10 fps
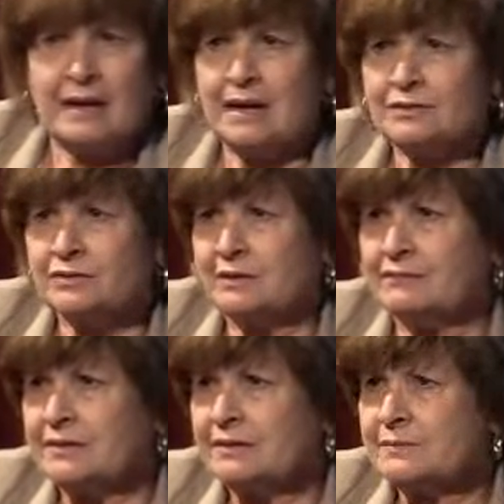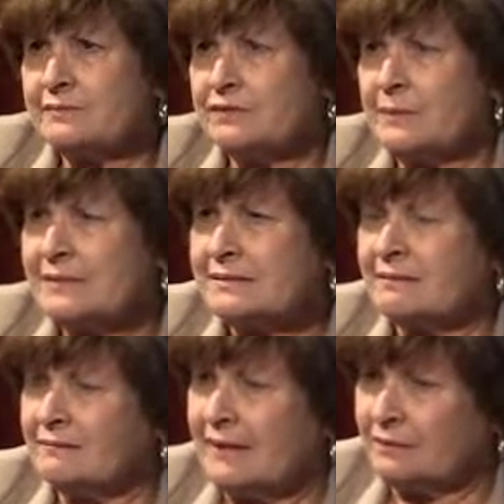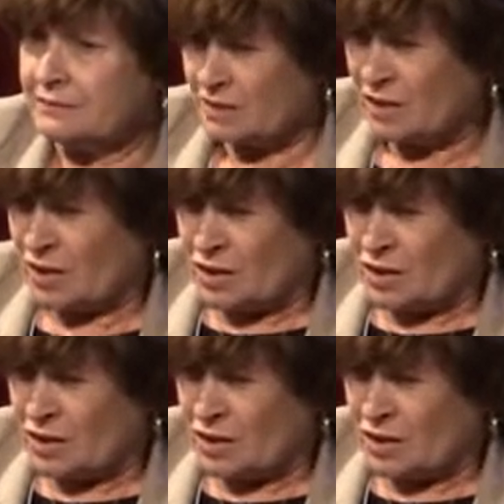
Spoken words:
actually are victims of domestic violence.